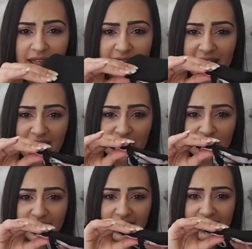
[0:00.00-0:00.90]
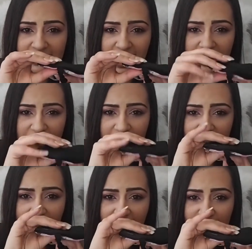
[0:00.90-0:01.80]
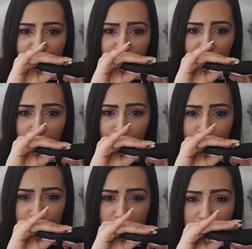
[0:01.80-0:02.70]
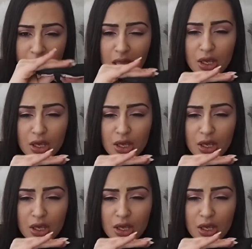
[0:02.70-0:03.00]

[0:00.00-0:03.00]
This actually is thicker, and it's got a cushion.